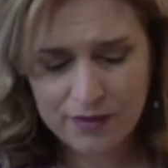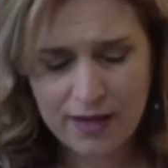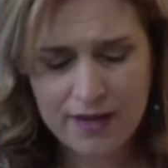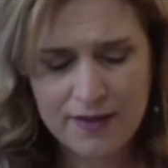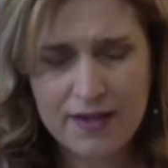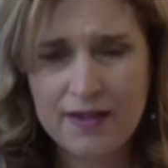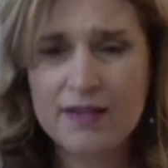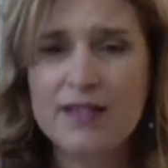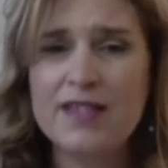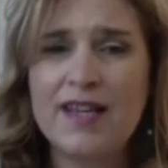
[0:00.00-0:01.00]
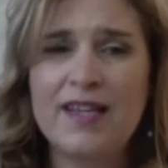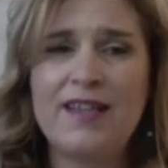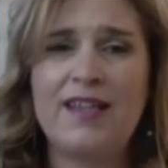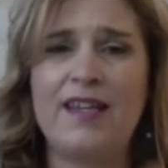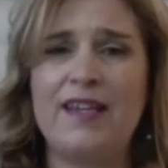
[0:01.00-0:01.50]
And then the second
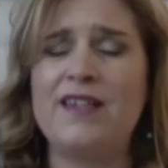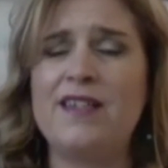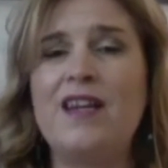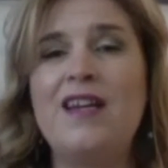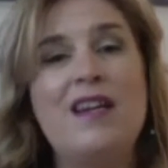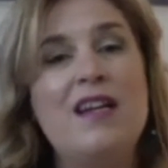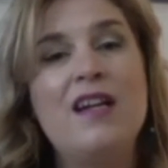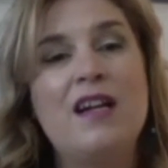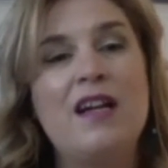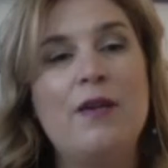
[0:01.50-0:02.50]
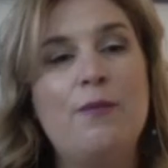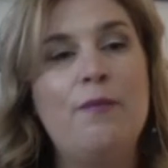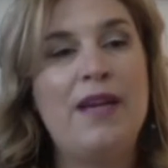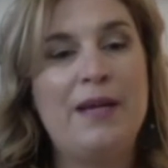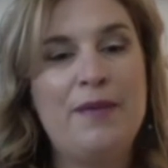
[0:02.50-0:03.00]
thing is,
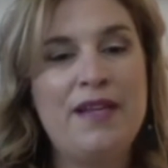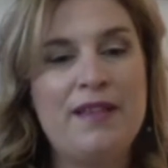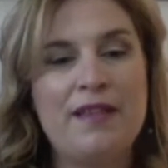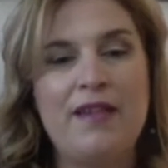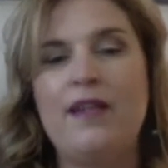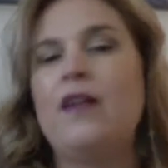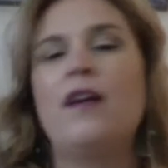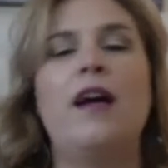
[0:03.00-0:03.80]
maybe the